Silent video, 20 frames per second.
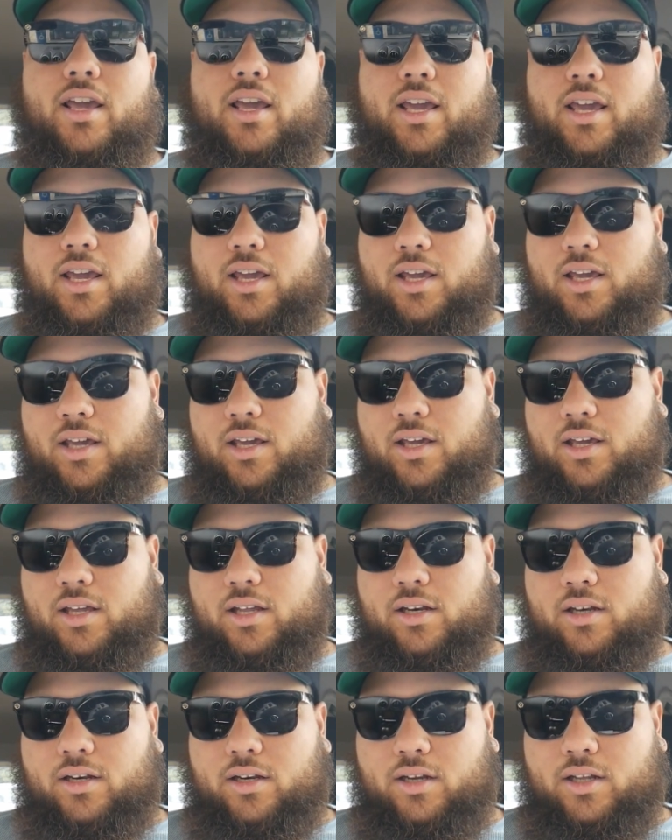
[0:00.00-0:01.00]

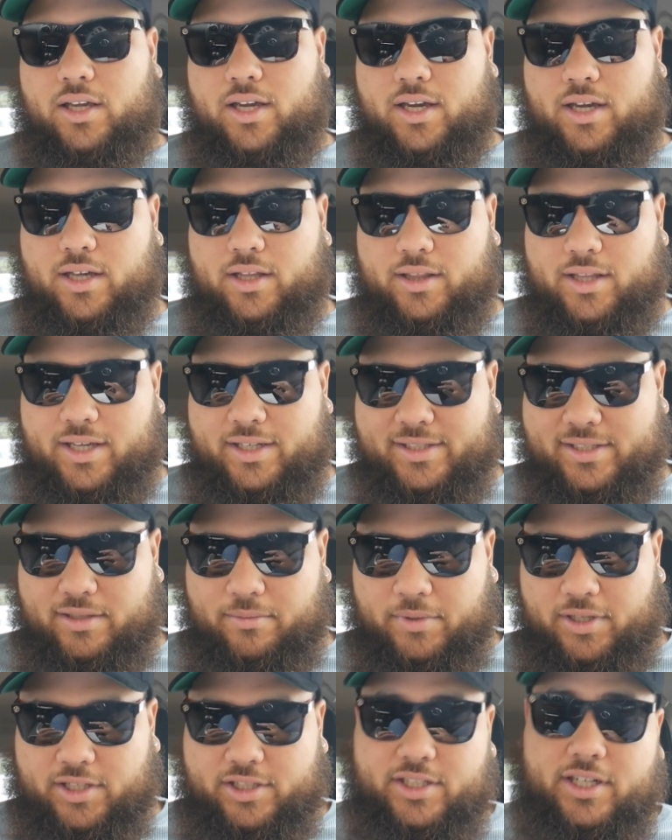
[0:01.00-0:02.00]
And yeah, they
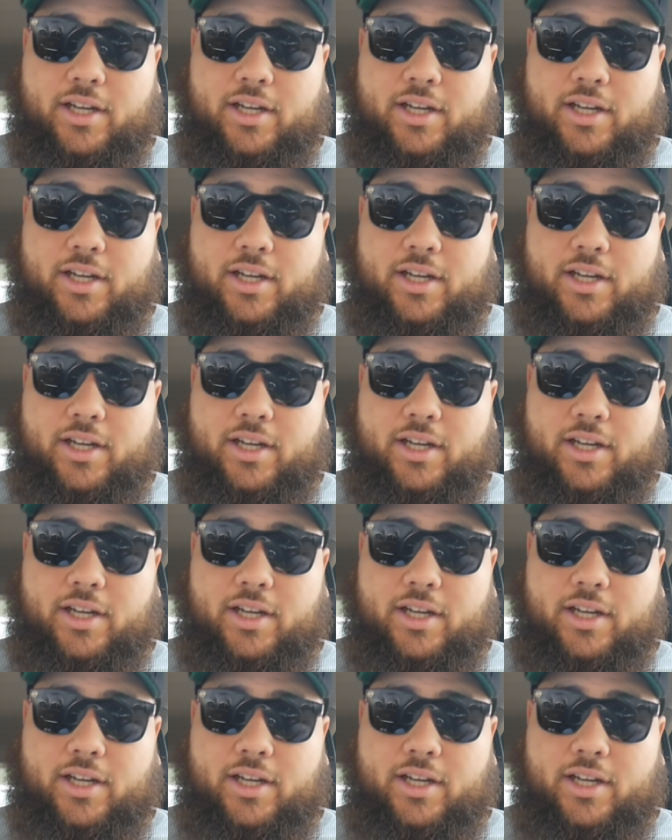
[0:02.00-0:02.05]
sent me a